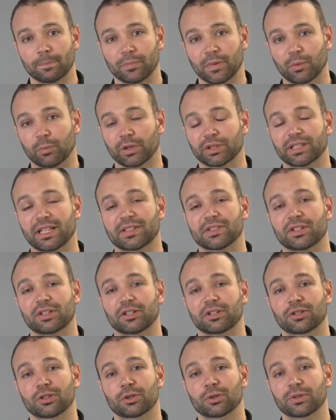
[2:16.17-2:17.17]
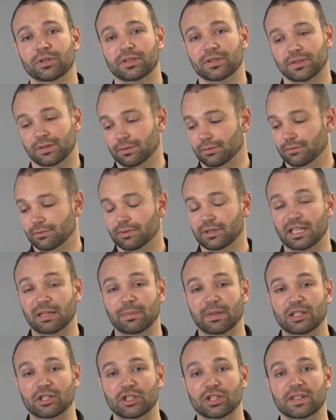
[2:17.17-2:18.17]
And what that's going to do is
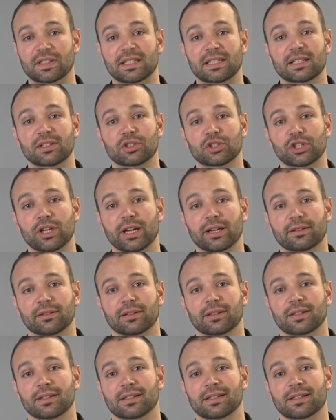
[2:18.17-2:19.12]
keep EGT in check,